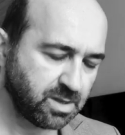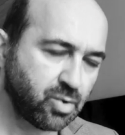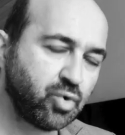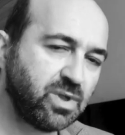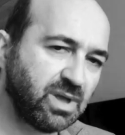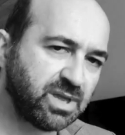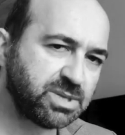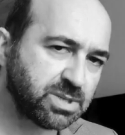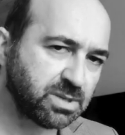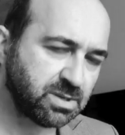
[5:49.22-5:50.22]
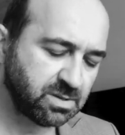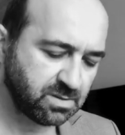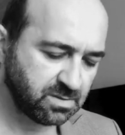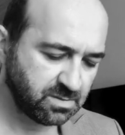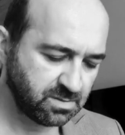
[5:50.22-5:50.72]
creation
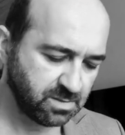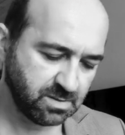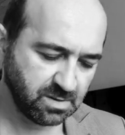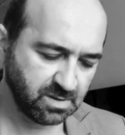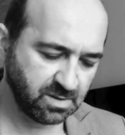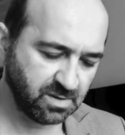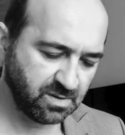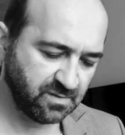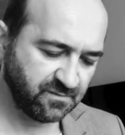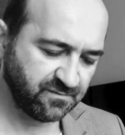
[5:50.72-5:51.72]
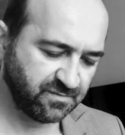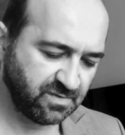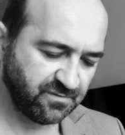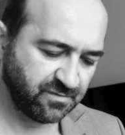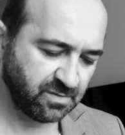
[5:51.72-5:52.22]
of
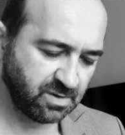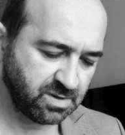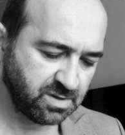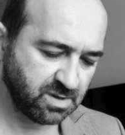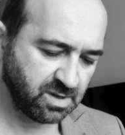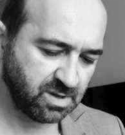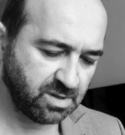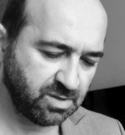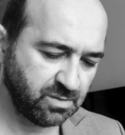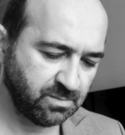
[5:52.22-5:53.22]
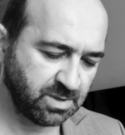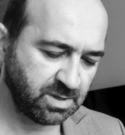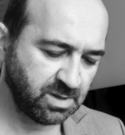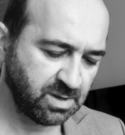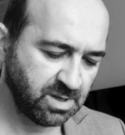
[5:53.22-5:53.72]
different
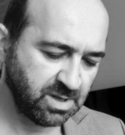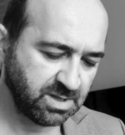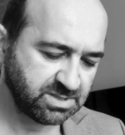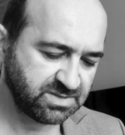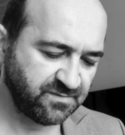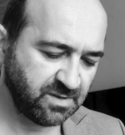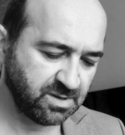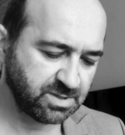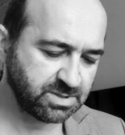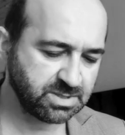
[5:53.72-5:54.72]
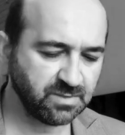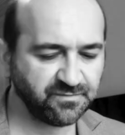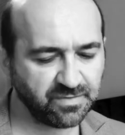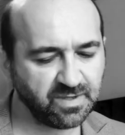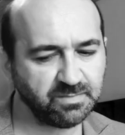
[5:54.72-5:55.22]
human spheres. So
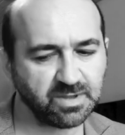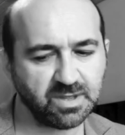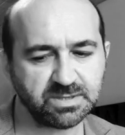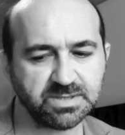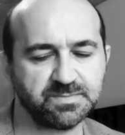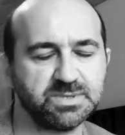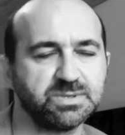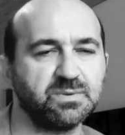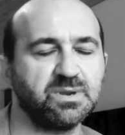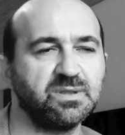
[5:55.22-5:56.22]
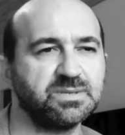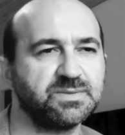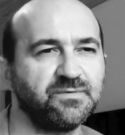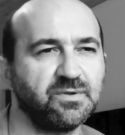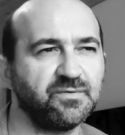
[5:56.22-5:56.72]
for them, the concept is really the
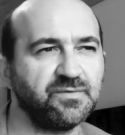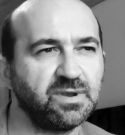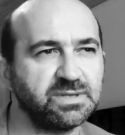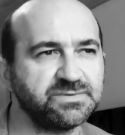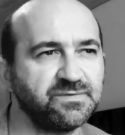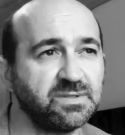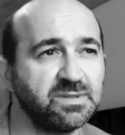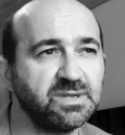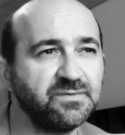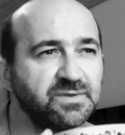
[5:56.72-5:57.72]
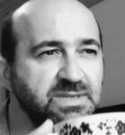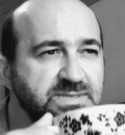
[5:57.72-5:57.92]
sphere of philosophy, and they give an